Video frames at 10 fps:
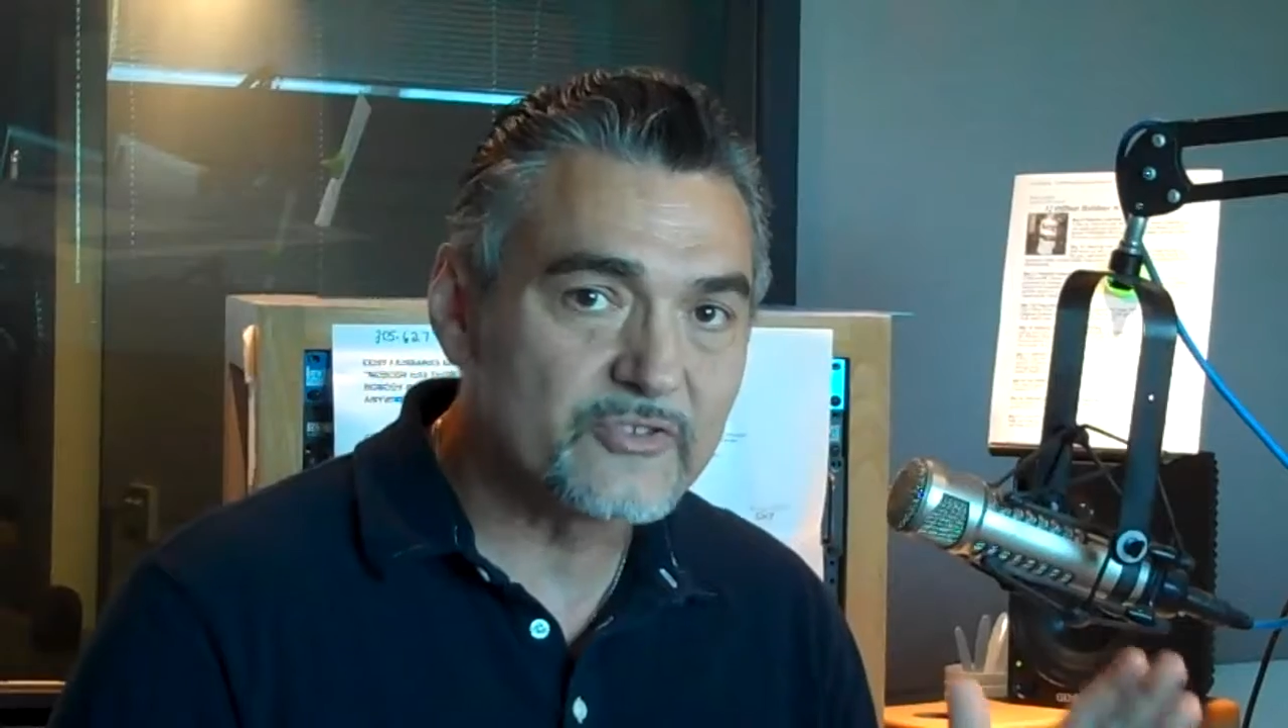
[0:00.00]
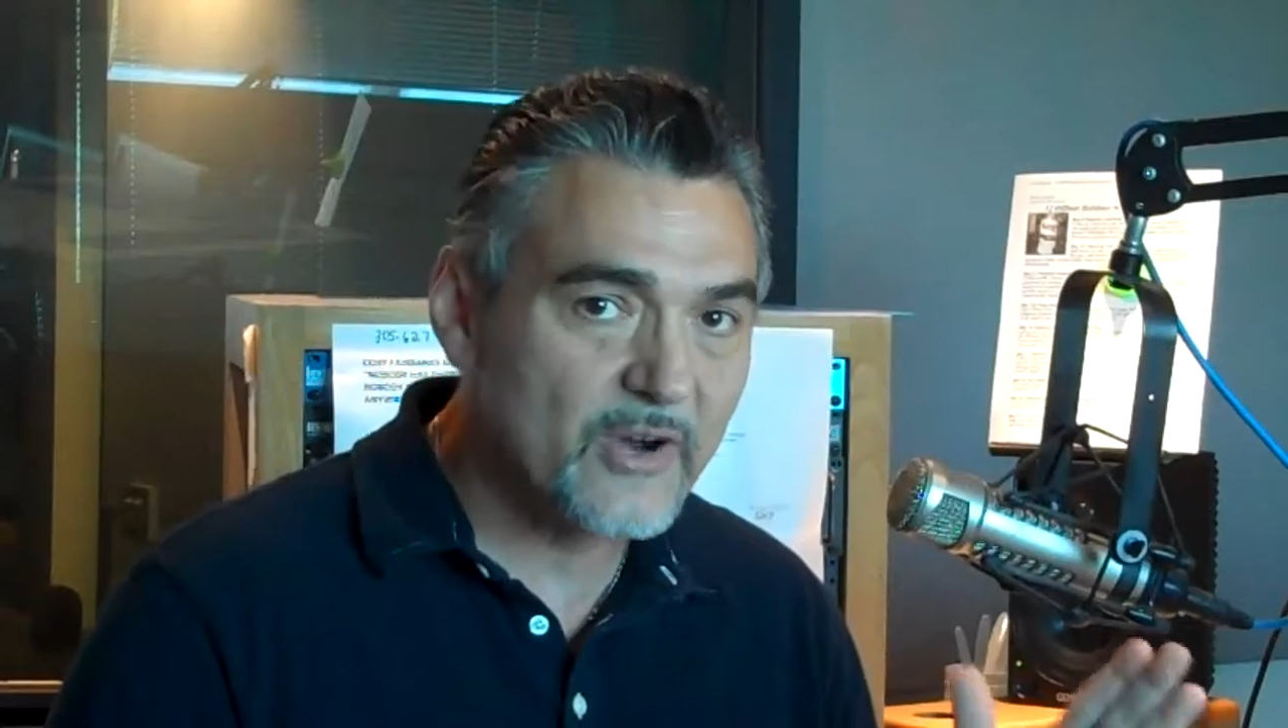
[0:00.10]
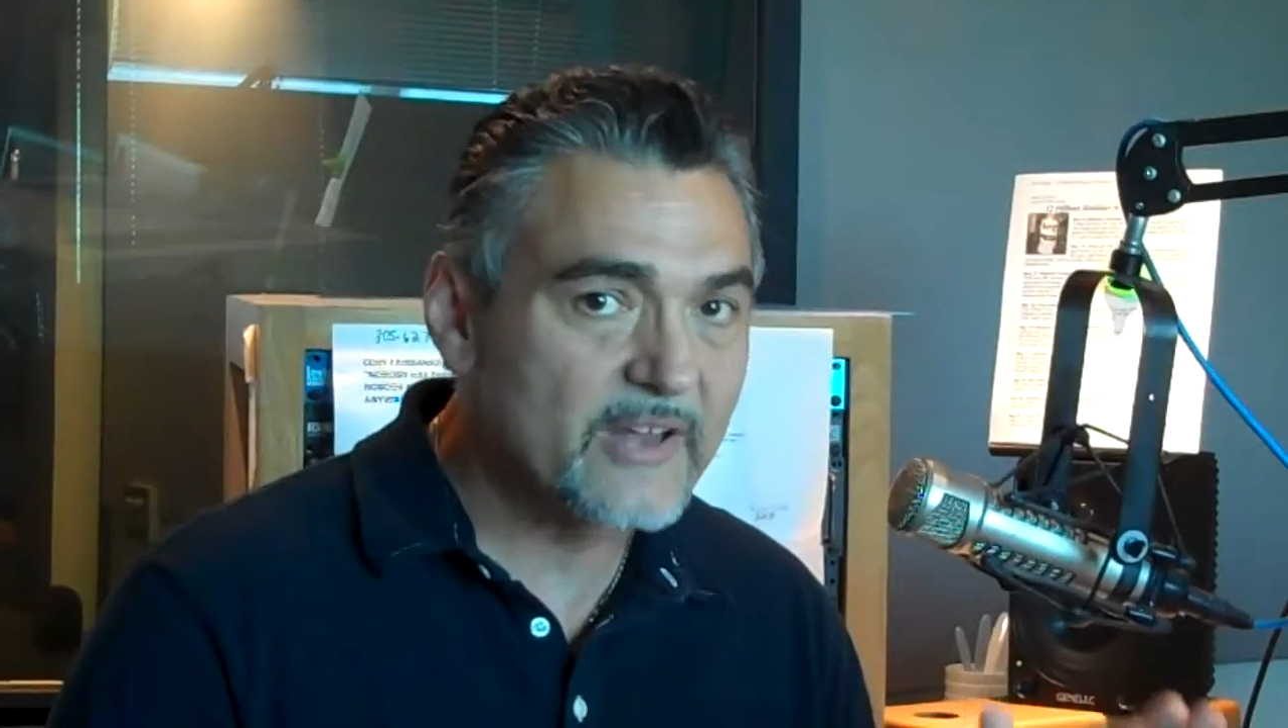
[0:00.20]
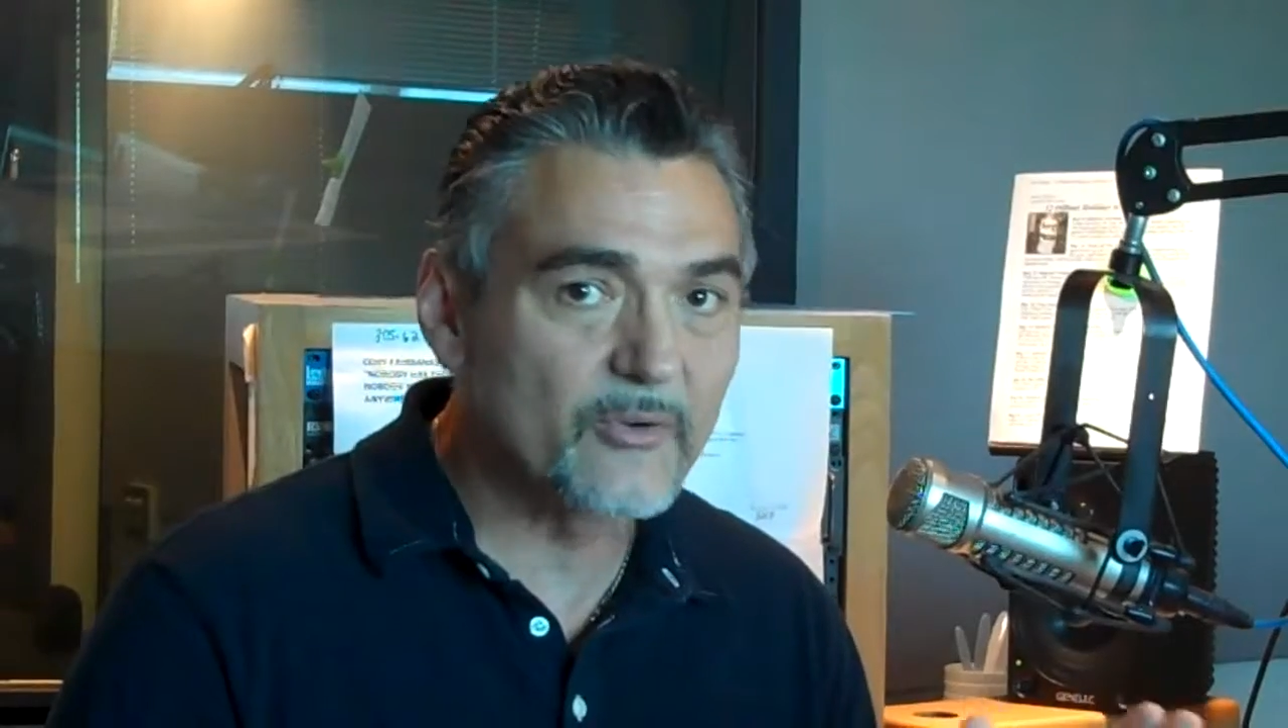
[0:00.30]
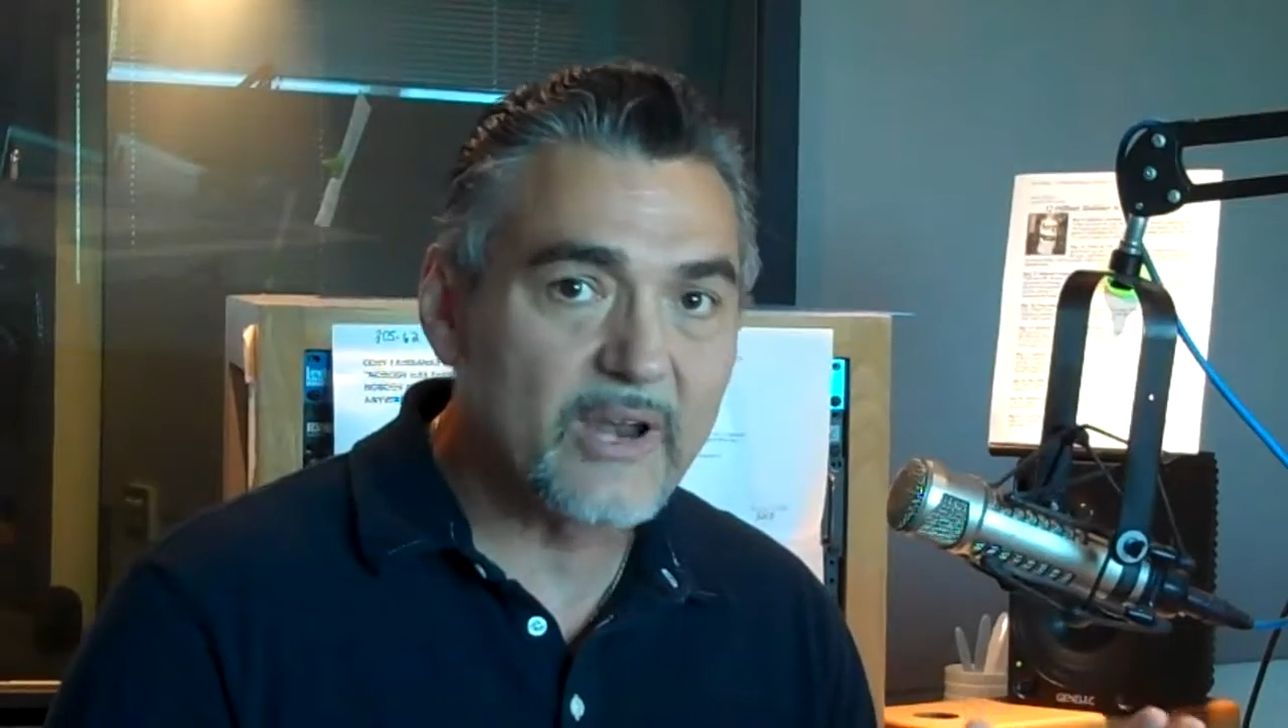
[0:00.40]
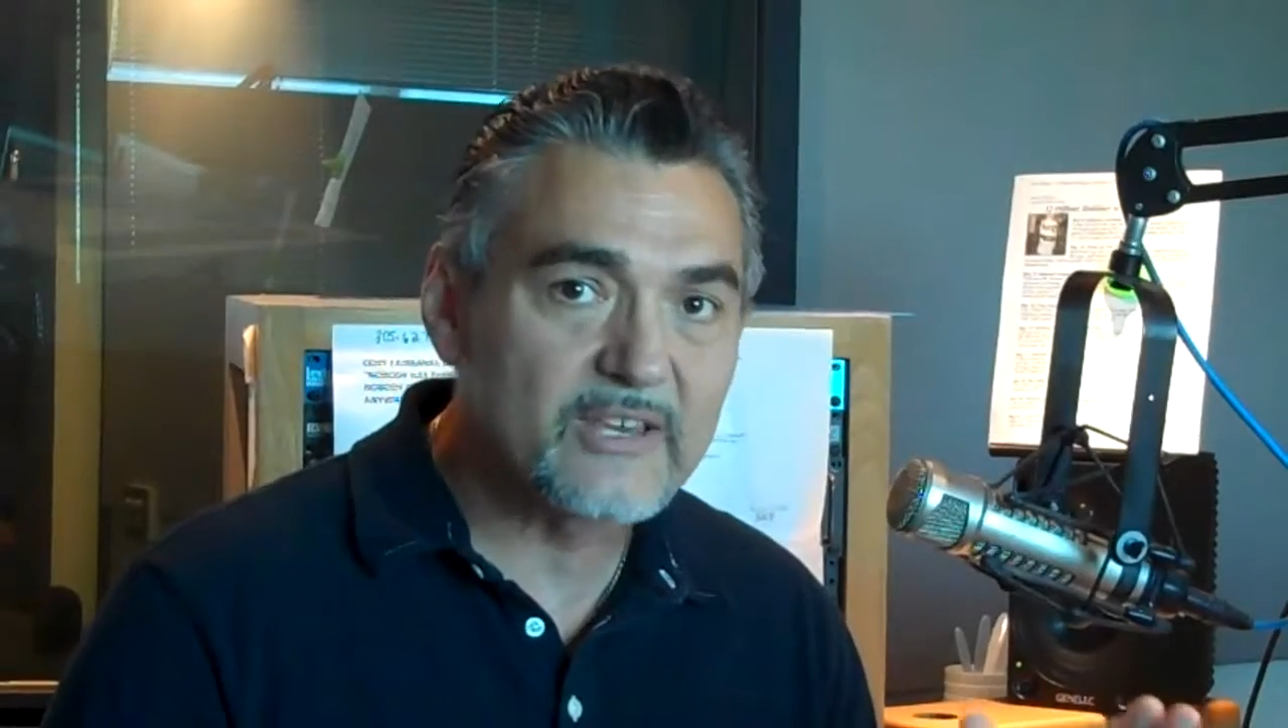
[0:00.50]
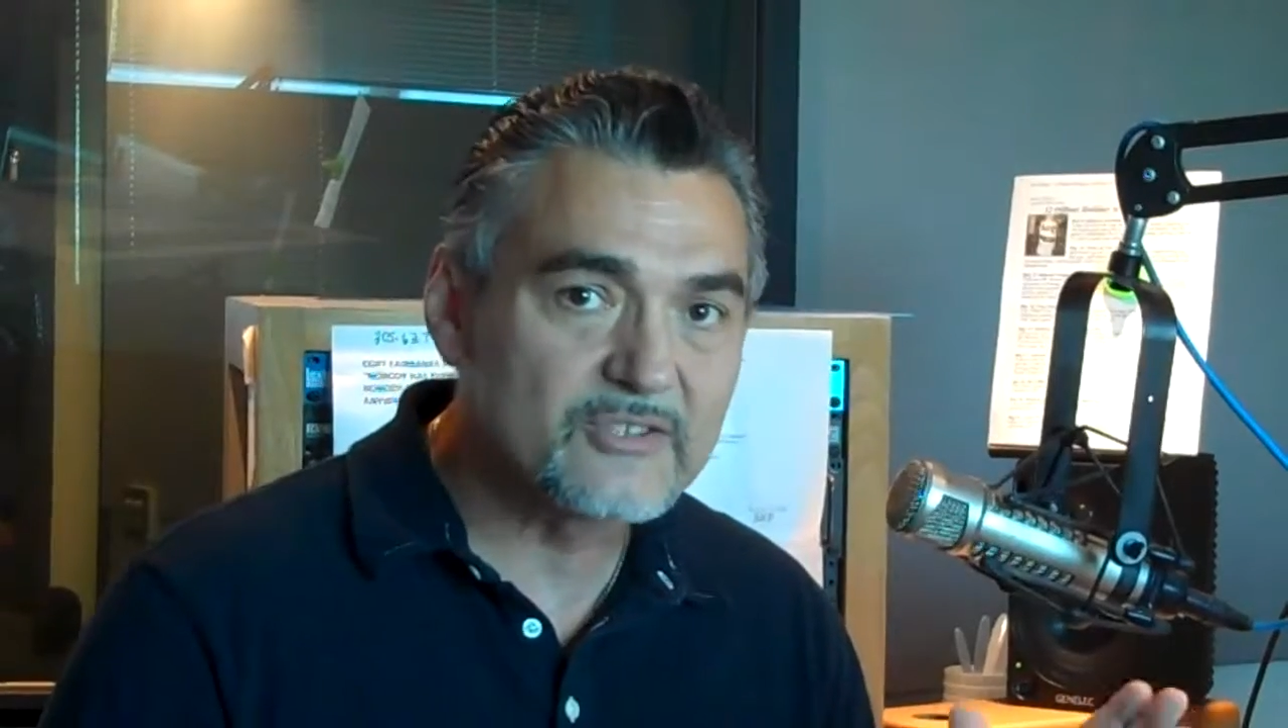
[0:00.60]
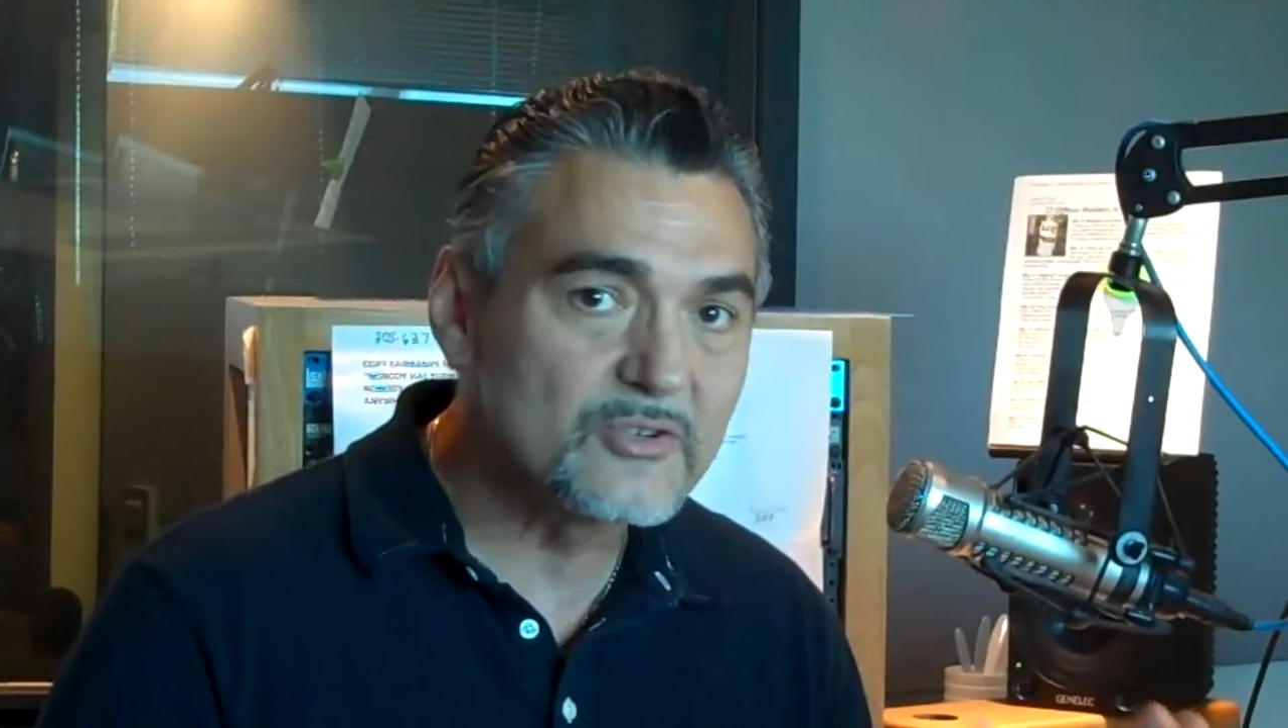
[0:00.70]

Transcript: trying to raise